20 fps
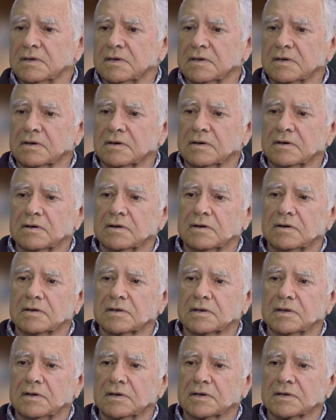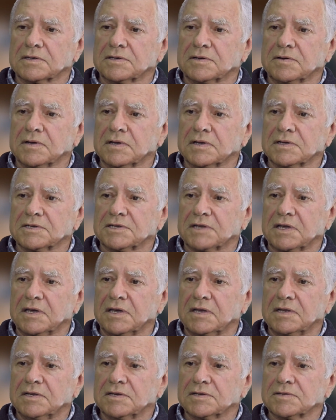I'd like to
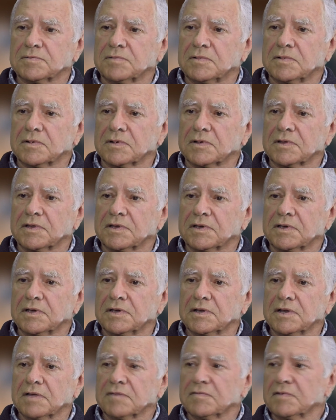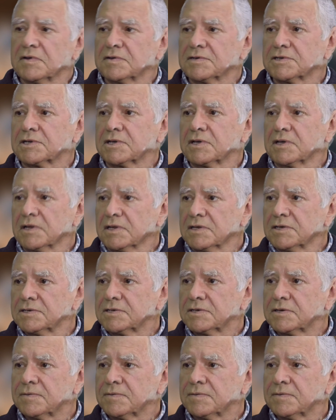understand just what their level of skill is.